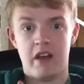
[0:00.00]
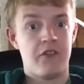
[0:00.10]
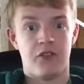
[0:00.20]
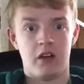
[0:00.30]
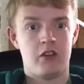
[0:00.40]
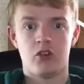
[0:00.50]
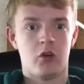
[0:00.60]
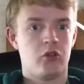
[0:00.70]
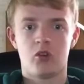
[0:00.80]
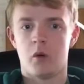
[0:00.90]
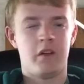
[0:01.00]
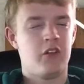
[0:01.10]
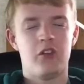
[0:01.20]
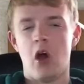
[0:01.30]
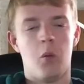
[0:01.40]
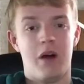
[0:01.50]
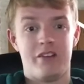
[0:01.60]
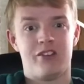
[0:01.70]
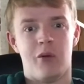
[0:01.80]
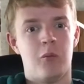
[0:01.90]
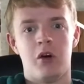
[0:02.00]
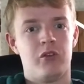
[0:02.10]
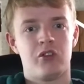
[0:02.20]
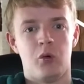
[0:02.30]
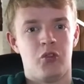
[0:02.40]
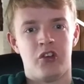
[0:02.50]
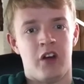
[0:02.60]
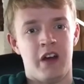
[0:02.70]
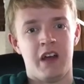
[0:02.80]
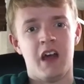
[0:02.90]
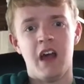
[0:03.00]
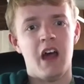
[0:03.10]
definitely Son scoring. There's no way Son won't score tonight.